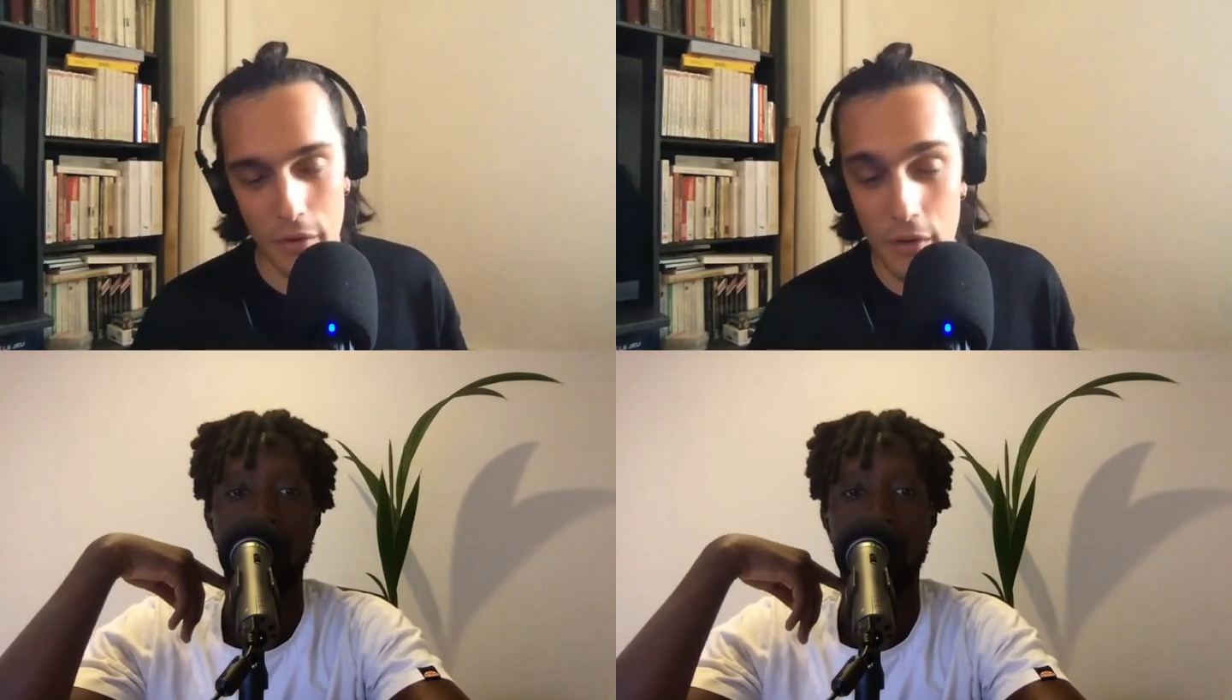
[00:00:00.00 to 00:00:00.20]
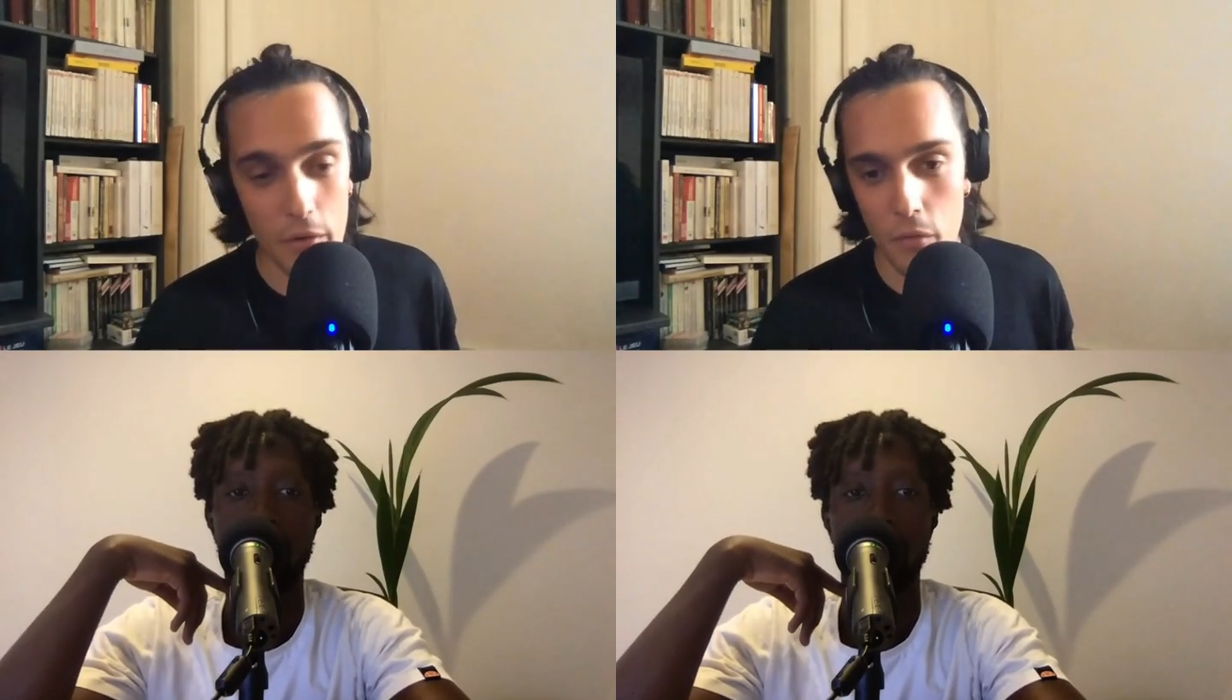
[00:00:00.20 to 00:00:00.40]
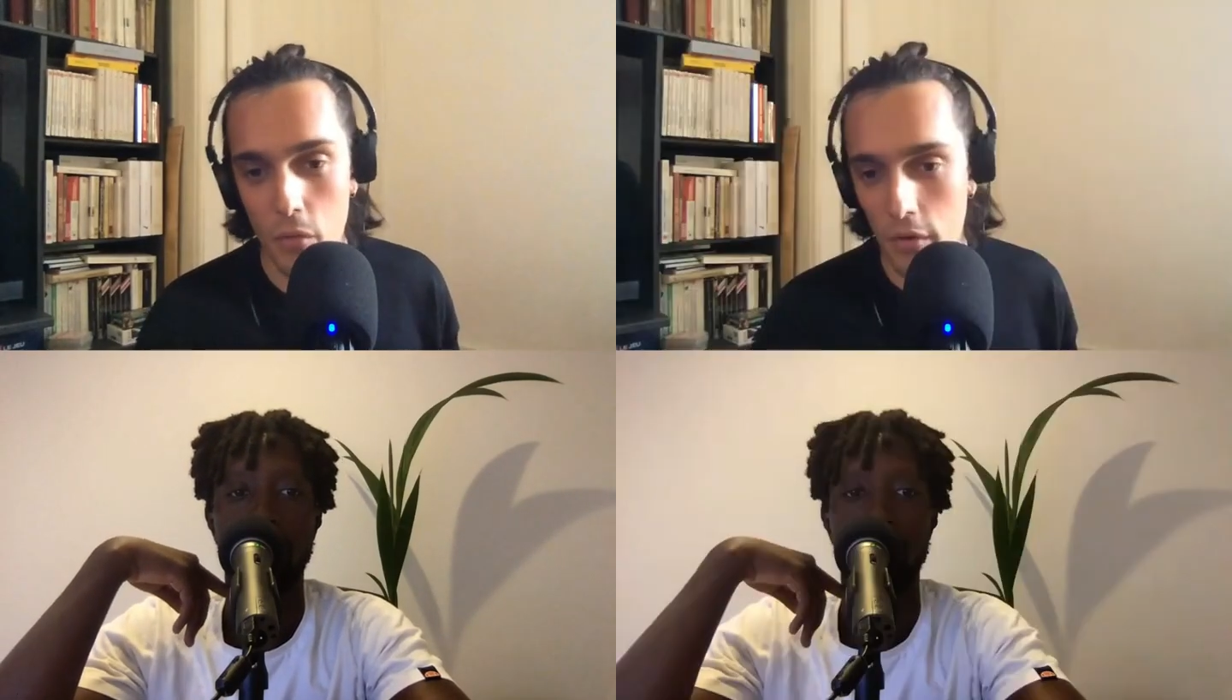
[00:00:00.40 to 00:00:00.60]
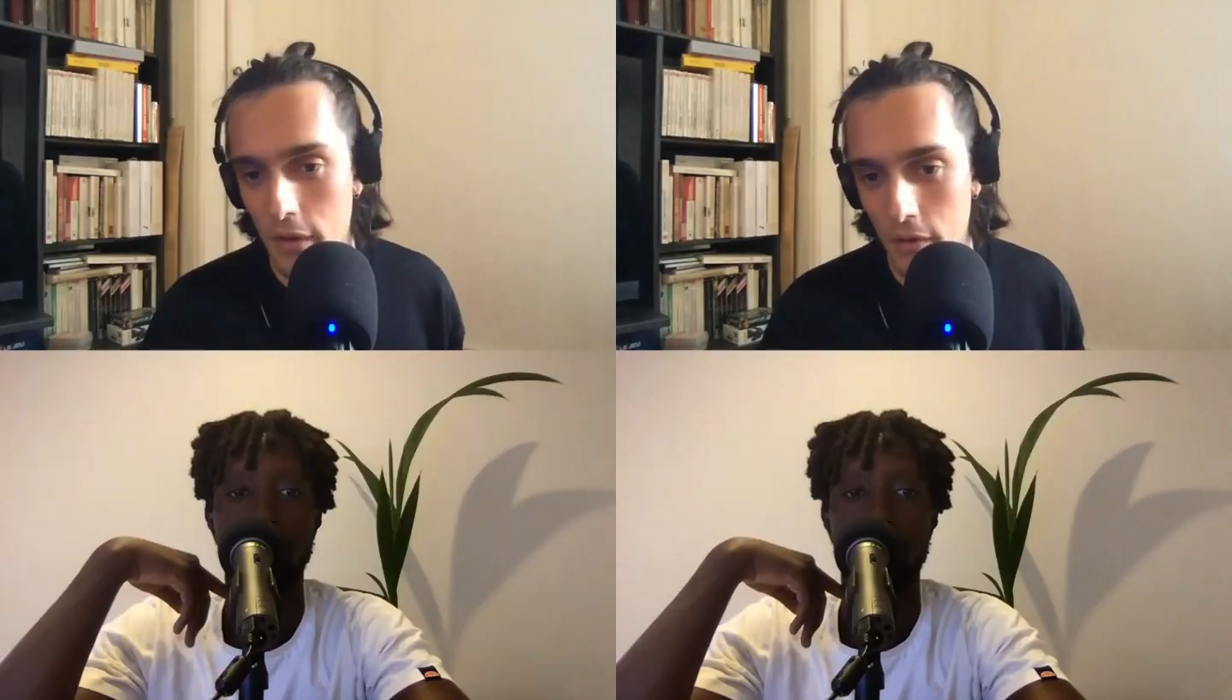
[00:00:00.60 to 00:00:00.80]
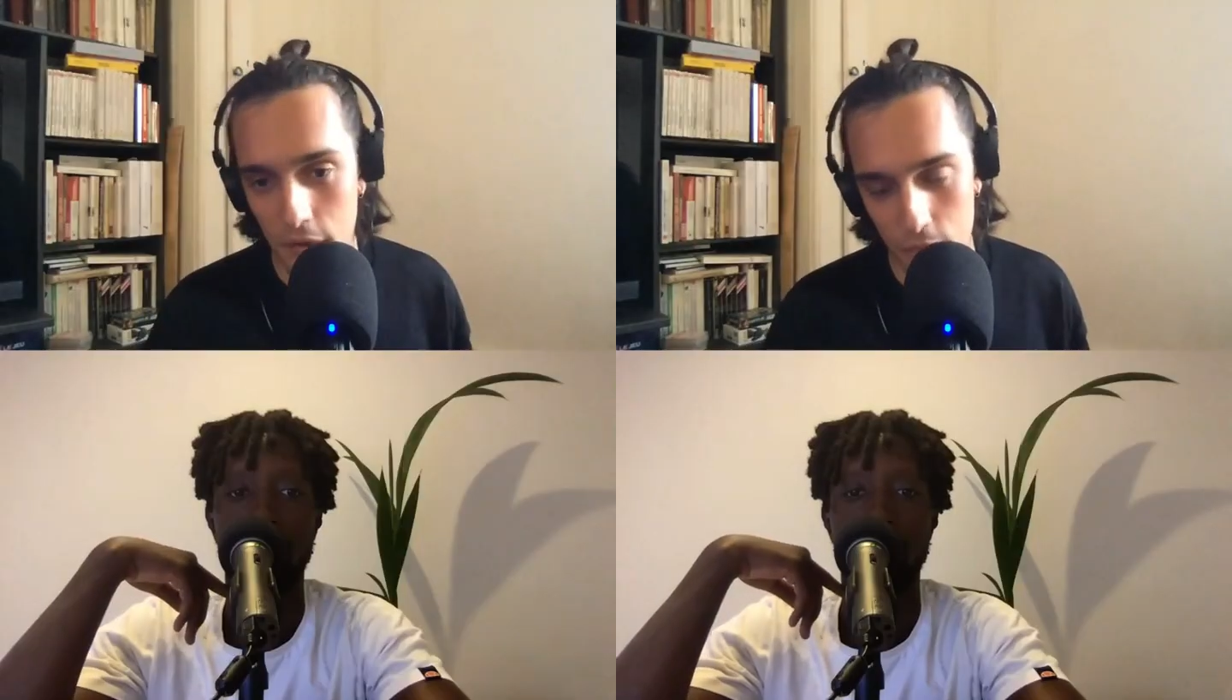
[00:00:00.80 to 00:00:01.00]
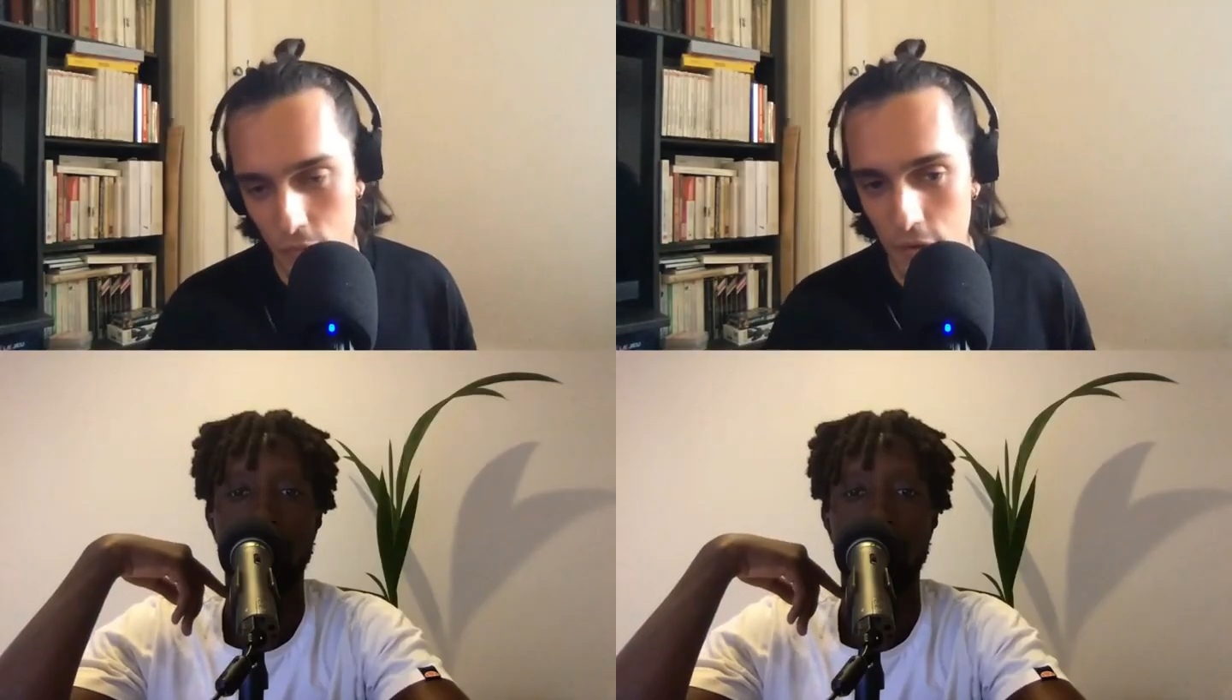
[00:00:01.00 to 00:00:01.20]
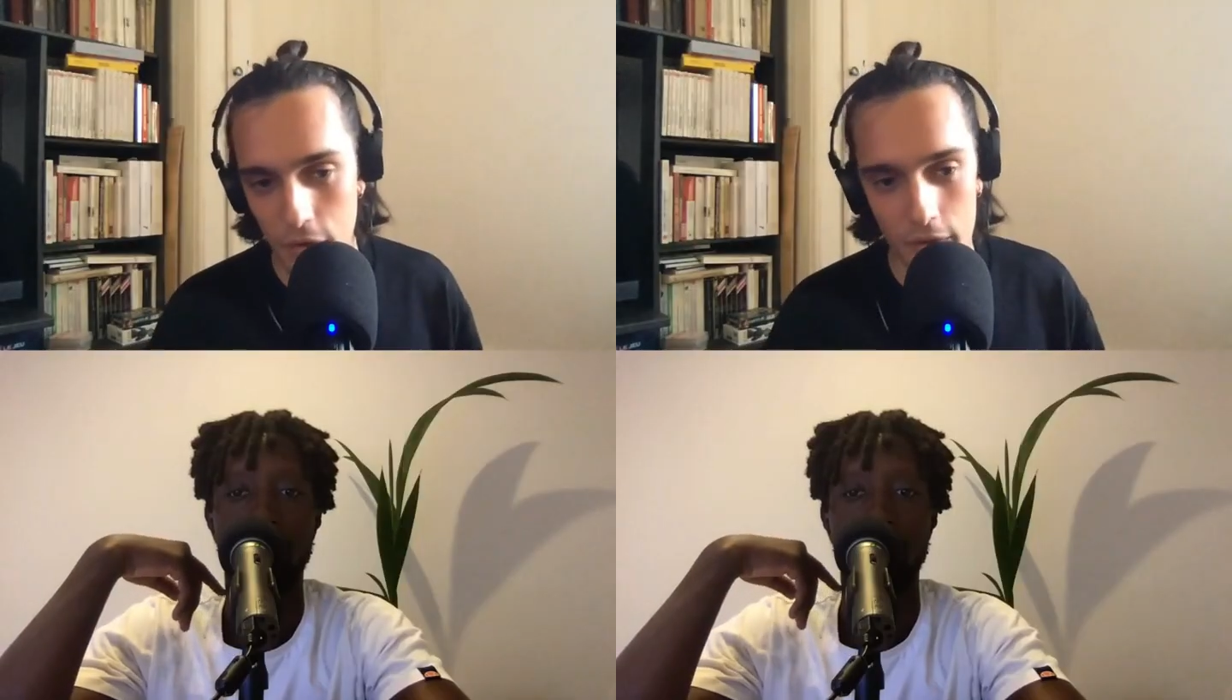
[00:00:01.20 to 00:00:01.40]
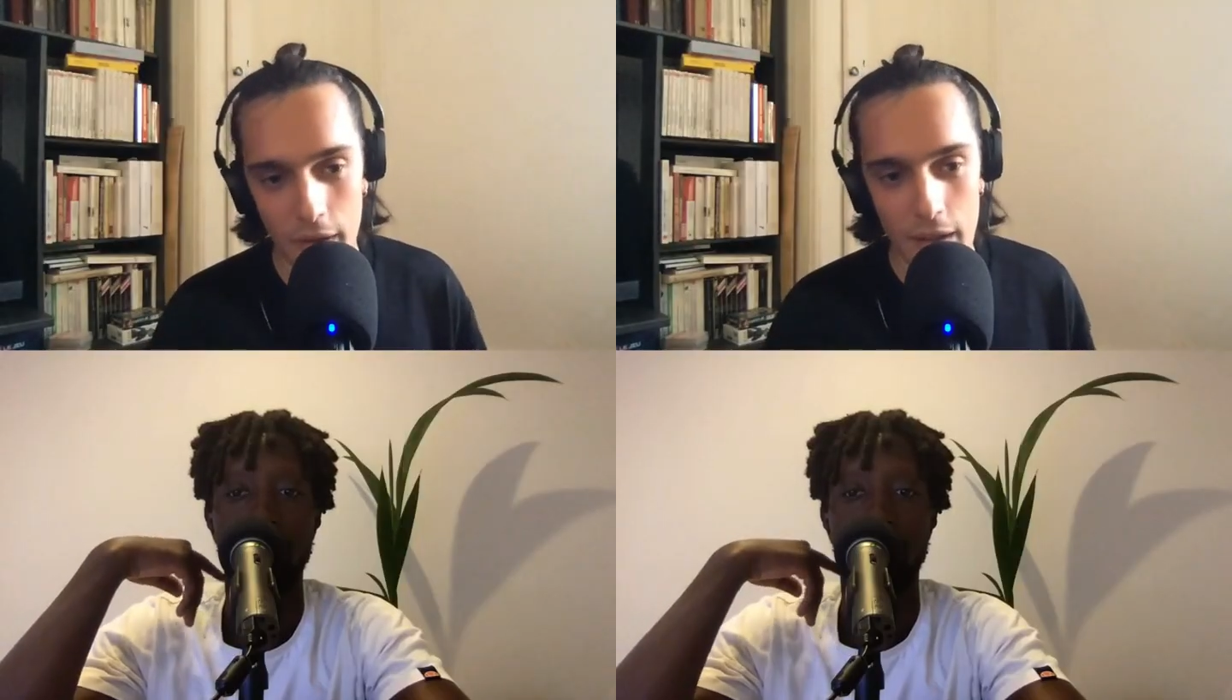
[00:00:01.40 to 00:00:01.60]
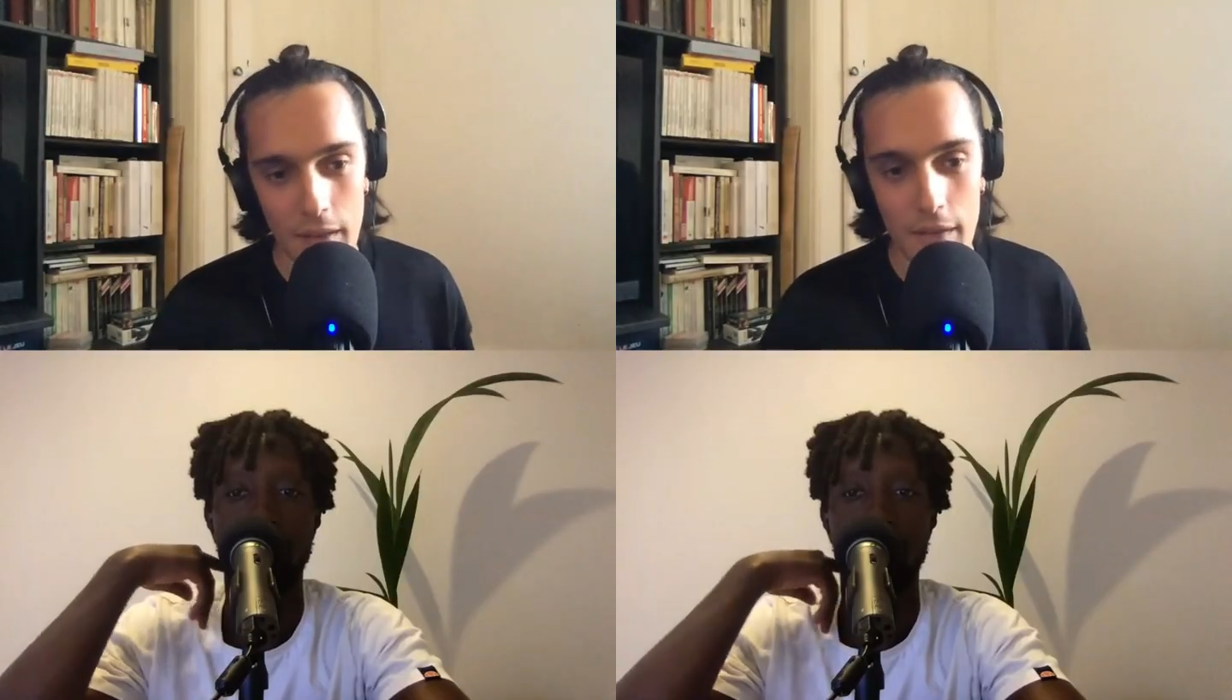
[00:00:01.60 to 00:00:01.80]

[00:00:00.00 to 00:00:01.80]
years working on a product